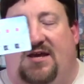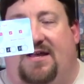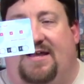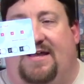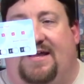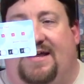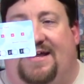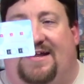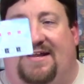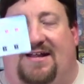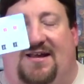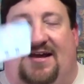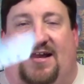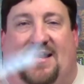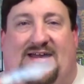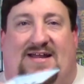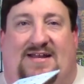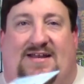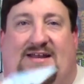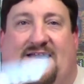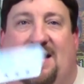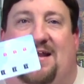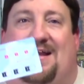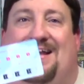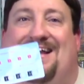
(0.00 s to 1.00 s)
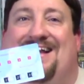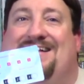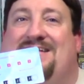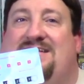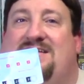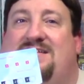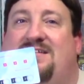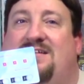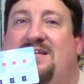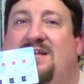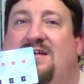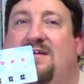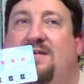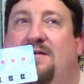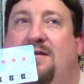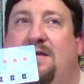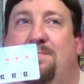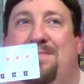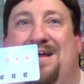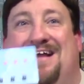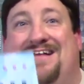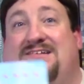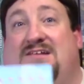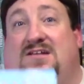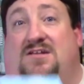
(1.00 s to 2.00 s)
it, it, gets, it
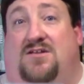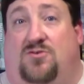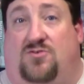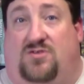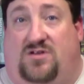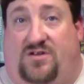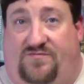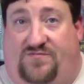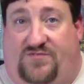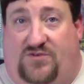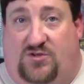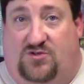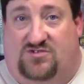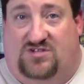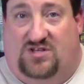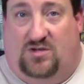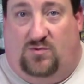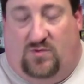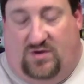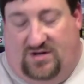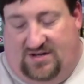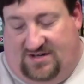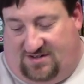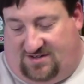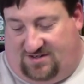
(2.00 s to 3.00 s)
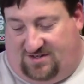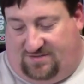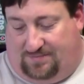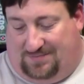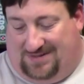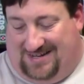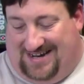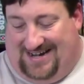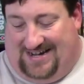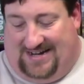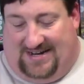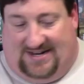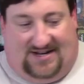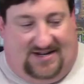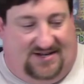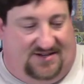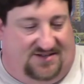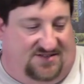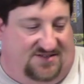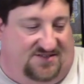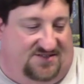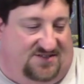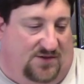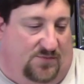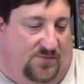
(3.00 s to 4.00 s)
makes it a little confusing when explaining it
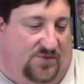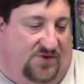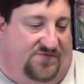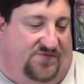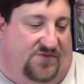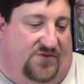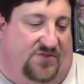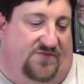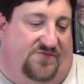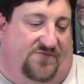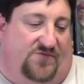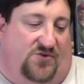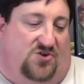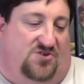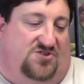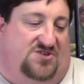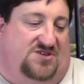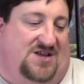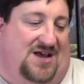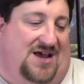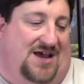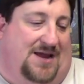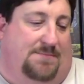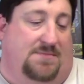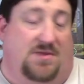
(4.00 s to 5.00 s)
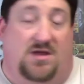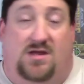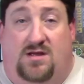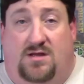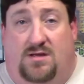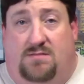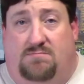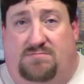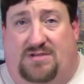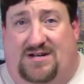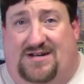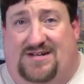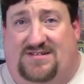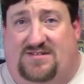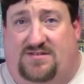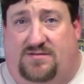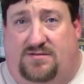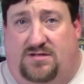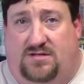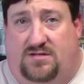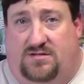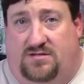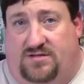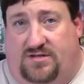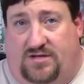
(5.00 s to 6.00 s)
to someone for the first time. But it's,
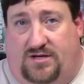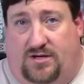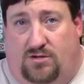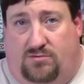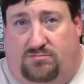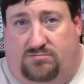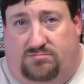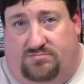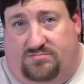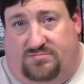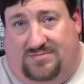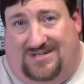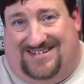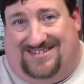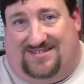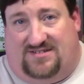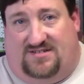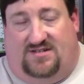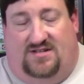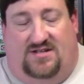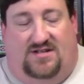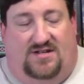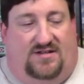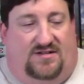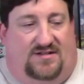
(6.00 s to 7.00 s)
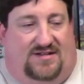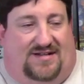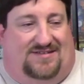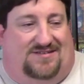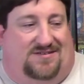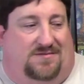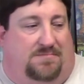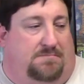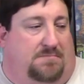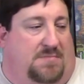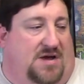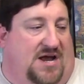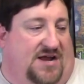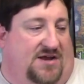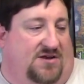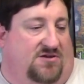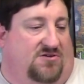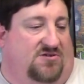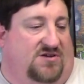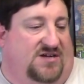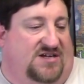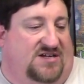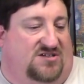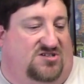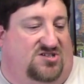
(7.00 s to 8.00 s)
you know, that's, that's a
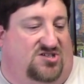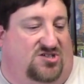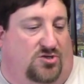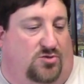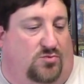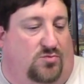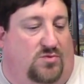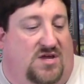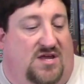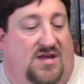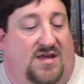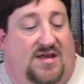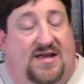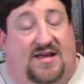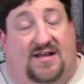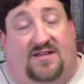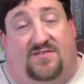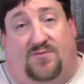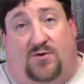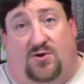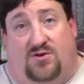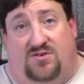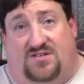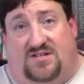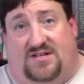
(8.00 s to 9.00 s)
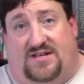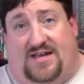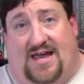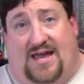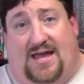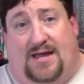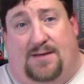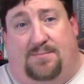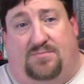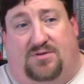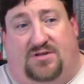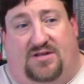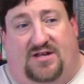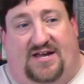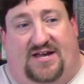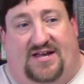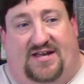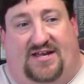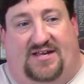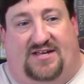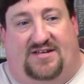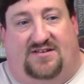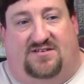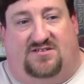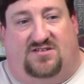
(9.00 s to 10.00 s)
minor issue. As far as the gameplay
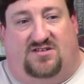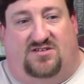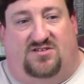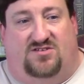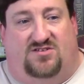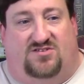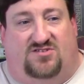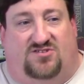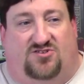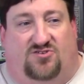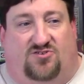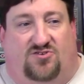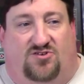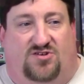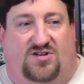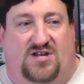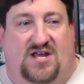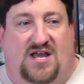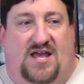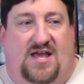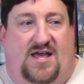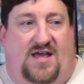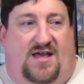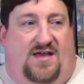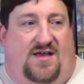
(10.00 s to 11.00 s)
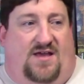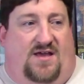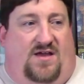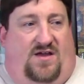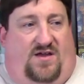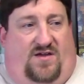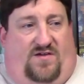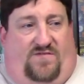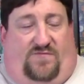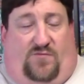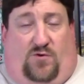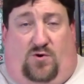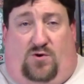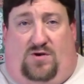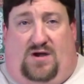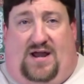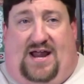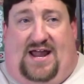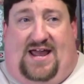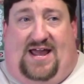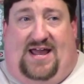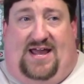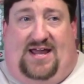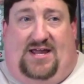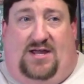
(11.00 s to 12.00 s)
is concerned, for
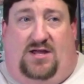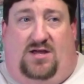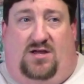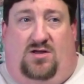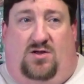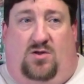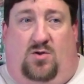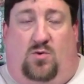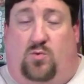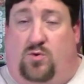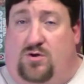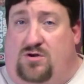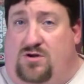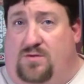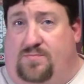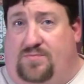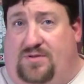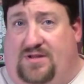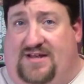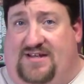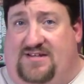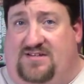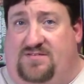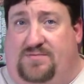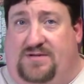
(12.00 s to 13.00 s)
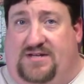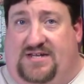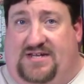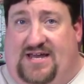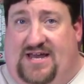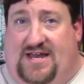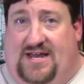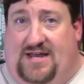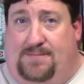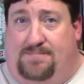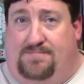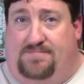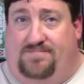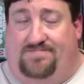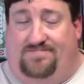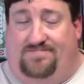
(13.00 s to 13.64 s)
a worker placement game,